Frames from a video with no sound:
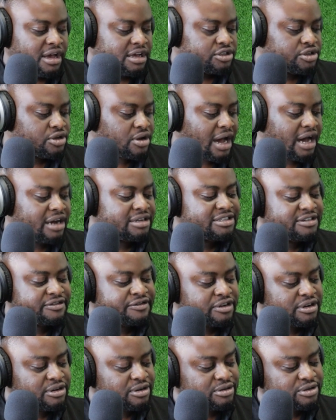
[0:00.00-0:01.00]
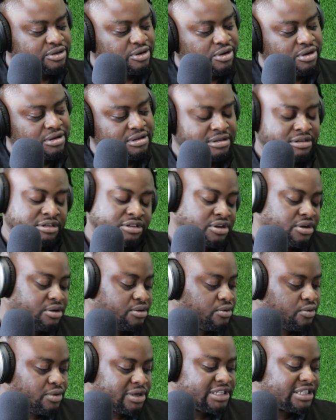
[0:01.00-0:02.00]
So how difficult, or
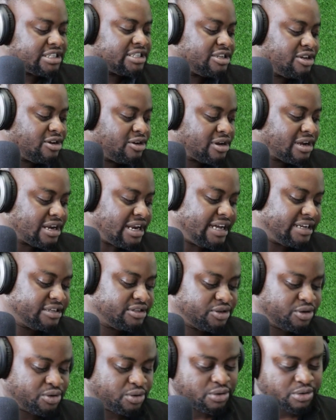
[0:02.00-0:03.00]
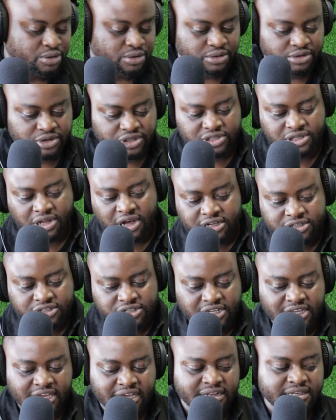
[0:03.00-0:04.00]
what does it look like to start
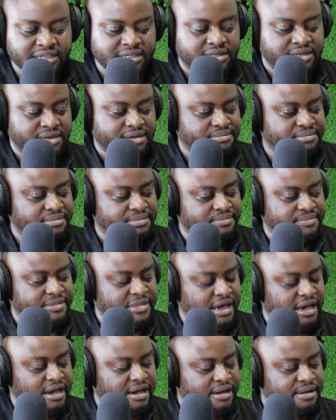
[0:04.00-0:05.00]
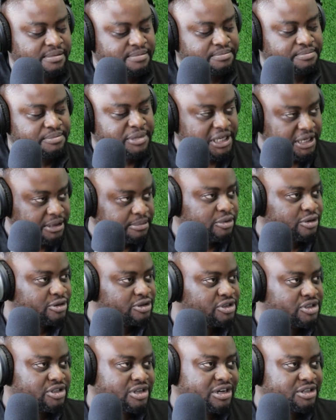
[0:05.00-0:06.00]
to get people
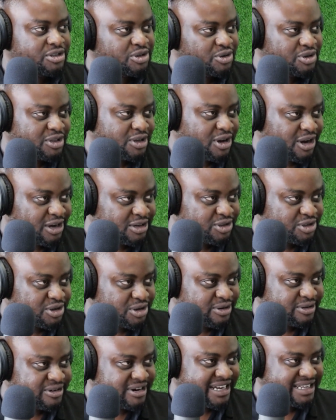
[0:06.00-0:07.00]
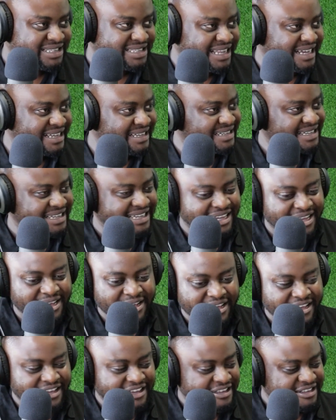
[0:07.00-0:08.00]
to start using Contro, right? Like,
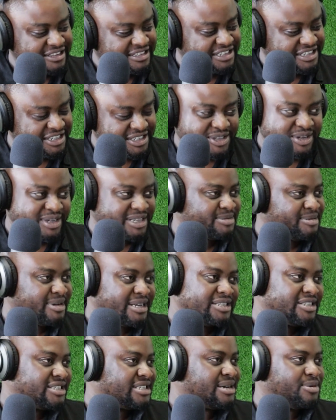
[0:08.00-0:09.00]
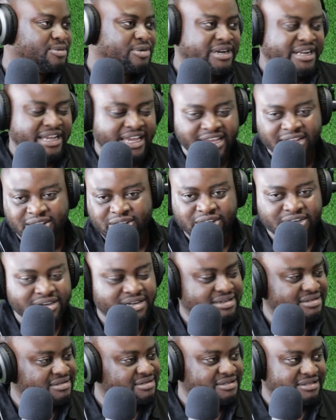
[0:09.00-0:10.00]
just to explain to someone, hey,
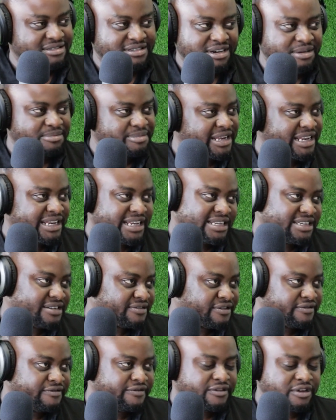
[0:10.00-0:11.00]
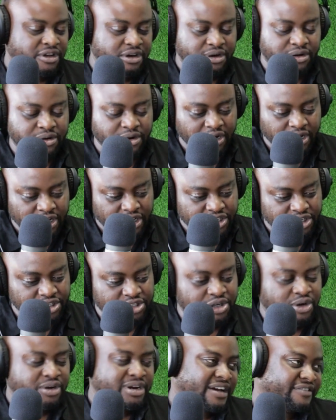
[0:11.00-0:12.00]
look, completely different flow. You
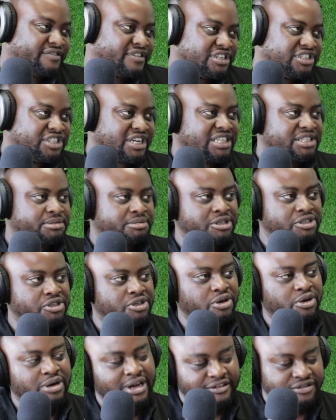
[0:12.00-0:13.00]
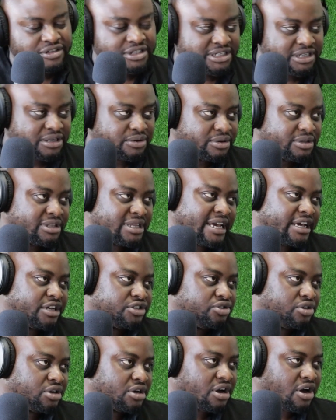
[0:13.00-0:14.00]
don't have the judgment. You don't have to deal with the
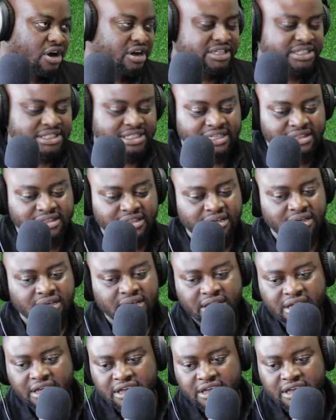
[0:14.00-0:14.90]
extra costs and a